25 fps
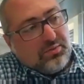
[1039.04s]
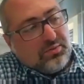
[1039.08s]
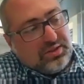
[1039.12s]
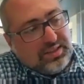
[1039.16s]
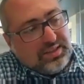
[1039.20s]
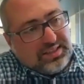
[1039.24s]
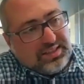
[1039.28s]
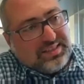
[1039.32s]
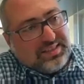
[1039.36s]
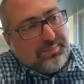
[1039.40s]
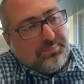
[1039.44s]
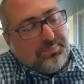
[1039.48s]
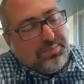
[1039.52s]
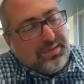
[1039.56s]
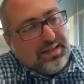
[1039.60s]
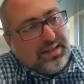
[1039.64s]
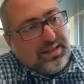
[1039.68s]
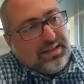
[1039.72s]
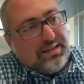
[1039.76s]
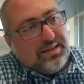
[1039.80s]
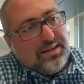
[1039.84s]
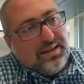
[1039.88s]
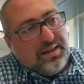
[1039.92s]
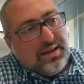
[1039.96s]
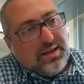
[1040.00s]

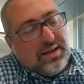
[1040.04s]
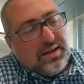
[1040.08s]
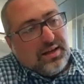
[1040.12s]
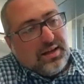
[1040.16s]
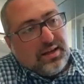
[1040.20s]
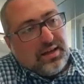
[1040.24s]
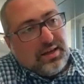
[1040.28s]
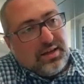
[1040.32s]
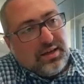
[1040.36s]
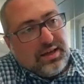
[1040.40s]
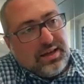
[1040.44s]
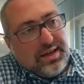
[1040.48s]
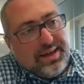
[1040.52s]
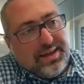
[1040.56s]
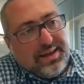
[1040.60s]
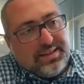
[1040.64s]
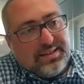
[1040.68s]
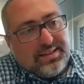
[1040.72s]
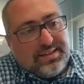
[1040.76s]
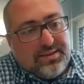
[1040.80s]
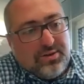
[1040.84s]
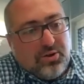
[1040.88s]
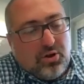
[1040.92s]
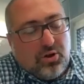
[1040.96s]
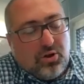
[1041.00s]
discipline
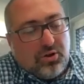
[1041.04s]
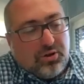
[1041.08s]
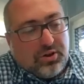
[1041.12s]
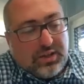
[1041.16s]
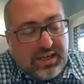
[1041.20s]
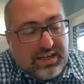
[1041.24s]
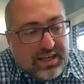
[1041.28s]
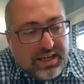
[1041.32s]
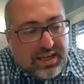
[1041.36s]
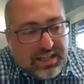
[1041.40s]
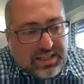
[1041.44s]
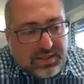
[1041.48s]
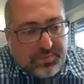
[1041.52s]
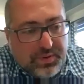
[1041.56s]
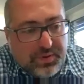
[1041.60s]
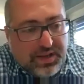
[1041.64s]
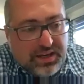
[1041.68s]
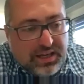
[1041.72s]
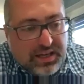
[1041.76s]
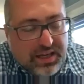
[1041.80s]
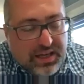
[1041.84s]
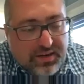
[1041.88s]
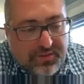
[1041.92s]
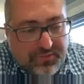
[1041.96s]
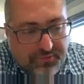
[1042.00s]
is
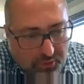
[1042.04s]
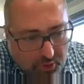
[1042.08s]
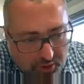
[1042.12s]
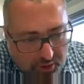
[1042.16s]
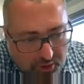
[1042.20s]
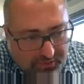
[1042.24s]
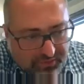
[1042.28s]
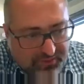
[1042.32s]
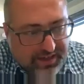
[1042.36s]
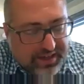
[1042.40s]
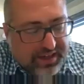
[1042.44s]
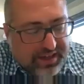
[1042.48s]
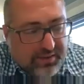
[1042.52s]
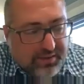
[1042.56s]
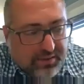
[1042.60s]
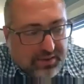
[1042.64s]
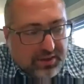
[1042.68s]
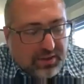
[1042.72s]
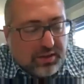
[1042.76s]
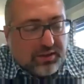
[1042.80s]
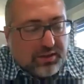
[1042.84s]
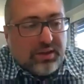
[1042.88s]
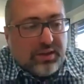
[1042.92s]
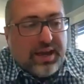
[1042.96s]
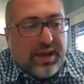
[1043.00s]
been evolving
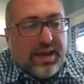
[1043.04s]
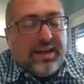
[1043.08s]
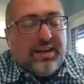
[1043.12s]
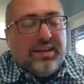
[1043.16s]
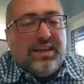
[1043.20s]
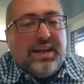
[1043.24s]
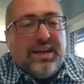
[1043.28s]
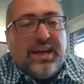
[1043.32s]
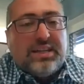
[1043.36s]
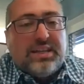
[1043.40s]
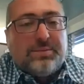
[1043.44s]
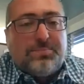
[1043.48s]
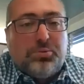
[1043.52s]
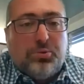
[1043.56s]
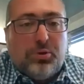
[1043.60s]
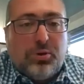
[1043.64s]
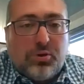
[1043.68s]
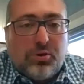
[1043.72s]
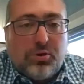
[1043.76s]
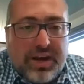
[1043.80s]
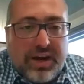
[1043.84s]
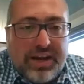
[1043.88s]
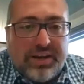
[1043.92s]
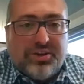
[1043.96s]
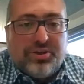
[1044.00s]
in
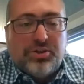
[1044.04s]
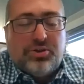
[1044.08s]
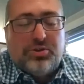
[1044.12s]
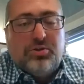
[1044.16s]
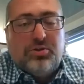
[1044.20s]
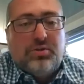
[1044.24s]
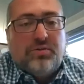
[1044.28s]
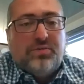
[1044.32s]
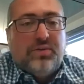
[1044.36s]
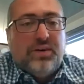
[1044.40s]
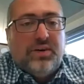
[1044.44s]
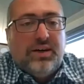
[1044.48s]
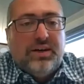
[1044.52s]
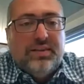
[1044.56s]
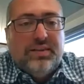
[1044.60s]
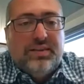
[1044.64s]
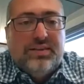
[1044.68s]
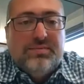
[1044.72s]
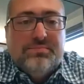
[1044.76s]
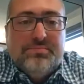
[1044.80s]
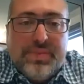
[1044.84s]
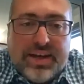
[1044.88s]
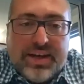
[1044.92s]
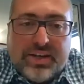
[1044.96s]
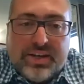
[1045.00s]
exploration of
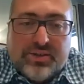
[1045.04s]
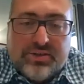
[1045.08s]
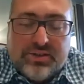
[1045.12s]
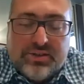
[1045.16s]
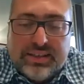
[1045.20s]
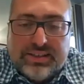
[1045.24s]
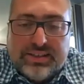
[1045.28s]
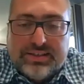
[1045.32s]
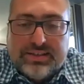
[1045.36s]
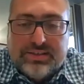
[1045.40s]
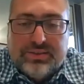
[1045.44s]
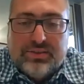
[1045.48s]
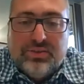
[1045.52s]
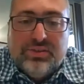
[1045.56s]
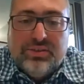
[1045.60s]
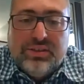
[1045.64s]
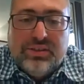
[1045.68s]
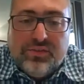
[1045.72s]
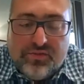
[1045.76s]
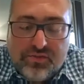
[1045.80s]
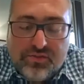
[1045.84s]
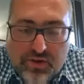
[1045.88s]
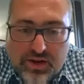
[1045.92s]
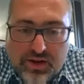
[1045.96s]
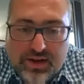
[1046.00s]
other metrics to
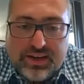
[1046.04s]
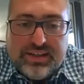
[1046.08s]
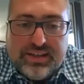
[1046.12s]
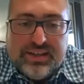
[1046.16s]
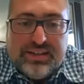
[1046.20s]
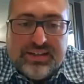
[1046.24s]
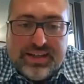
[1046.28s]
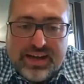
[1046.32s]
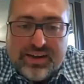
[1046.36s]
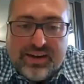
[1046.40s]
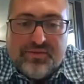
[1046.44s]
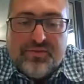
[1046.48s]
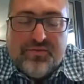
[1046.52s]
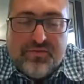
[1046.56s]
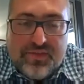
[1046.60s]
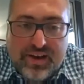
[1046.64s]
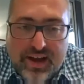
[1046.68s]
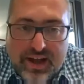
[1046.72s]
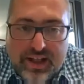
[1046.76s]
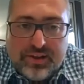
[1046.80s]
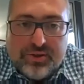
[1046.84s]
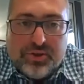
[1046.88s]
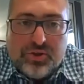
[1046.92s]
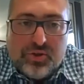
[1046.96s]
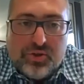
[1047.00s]
define that
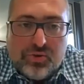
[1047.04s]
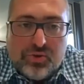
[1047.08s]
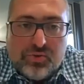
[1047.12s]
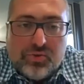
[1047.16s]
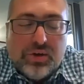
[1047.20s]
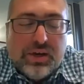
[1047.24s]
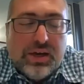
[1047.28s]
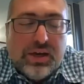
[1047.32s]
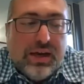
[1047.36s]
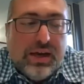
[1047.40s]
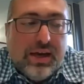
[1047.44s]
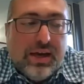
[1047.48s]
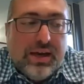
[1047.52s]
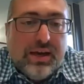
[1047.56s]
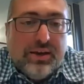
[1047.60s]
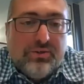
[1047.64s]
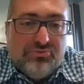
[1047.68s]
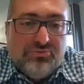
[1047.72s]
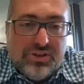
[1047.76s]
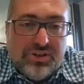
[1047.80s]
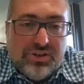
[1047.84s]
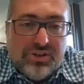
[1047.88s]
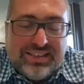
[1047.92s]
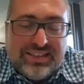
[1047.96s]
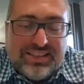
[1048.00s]
value
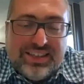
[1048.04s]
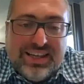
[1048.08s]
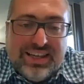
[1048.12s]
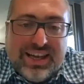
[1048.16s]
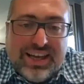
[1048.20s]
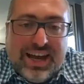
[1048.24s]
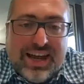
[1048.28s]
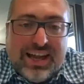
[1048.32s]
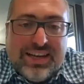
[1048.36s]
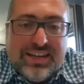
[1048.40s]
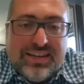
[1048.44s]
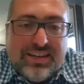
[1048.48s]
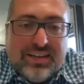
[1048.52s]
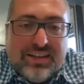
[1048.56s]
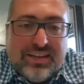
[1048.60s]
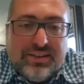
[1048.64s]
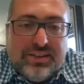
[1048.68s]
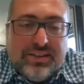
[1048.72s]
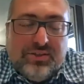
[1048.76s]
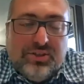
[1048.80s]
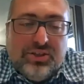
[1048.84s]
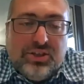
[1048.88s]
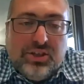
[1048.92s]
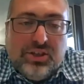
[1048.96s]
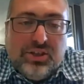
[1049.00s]
recently. And
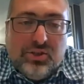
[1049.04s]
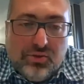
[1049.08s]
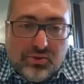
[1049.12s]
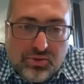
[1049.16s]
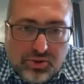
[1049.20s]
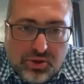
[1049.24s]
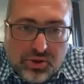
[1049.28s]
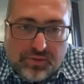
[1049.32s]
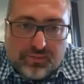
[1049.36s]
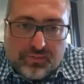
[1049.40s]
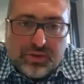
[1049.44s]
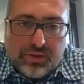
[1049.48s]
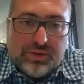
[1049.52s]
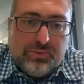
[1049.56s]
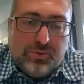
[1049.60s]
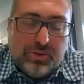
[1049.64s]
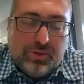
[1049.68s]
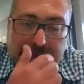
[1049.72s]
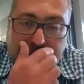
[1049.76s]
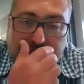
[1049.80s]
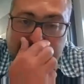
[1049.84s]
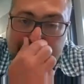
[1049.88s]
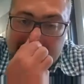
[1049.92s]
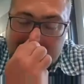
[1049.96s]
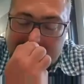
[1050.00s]
the use of real
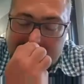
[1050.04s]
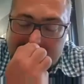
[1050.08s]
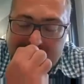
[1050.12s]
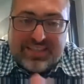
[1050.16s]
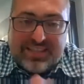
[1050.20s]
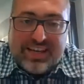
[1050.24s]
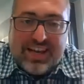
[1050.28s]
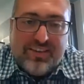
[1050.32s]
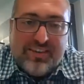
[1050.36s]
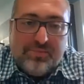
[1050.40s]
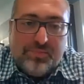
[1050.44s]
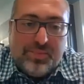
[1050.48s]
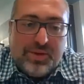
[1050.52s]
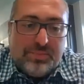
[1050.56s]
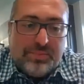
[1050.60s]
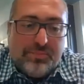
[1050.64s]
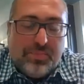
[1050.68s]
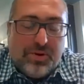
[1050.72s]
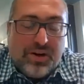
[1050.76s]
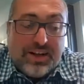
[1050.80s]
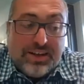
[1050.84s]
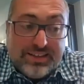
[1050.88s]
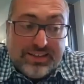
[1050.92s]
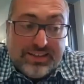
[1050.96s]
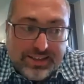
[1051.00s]
world evidence have been
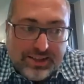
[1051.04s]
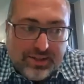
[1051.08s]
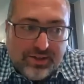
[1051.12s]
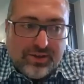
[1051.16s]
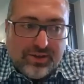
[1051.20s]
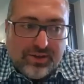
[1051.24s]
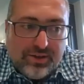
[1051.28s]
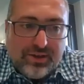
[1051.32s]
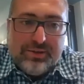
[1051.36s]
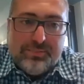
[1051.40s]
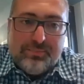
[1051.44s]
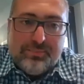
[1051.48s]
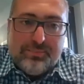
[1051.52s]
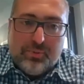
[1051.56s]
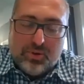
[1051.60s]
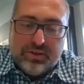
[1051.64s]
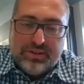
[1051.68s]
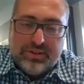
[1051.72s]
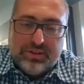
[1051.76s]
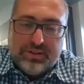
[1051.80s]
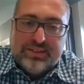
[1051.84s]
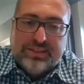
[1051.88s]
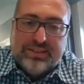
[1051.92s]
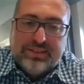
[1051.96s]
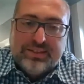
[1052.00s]
particularly
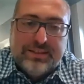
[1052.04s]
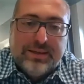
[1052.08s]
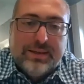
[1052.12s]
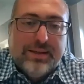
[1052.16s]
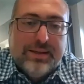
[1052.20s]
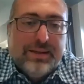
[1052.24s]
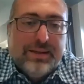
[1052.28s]
important